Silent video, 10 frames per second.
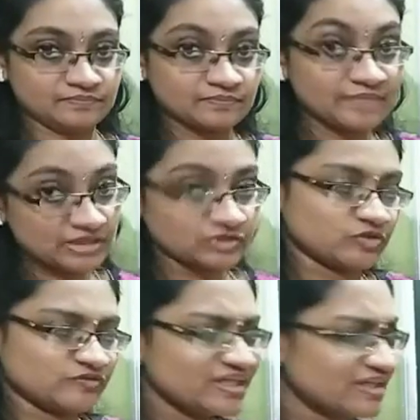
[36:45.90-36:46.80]
Belt
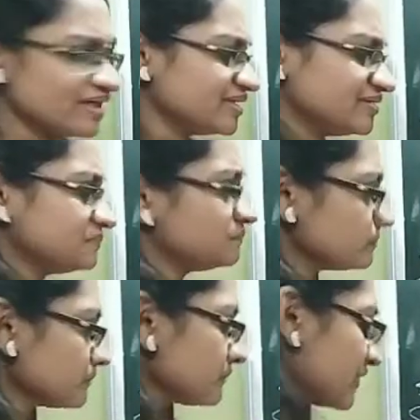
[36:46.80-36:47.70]
of the 100.
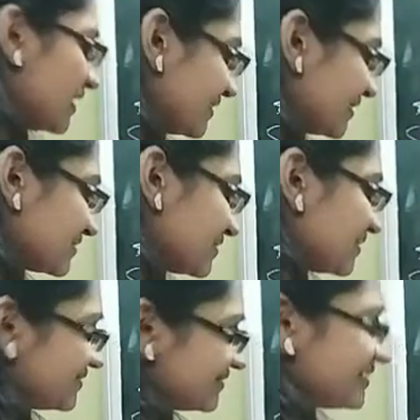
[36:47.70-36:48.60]
Nothing is
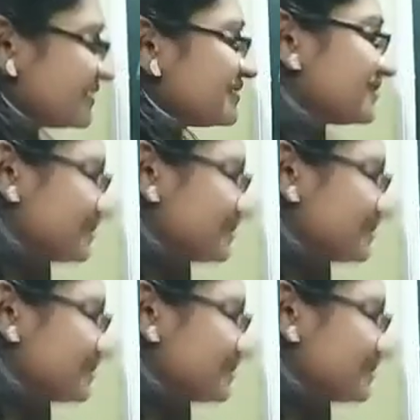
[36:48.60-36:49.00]
there. Just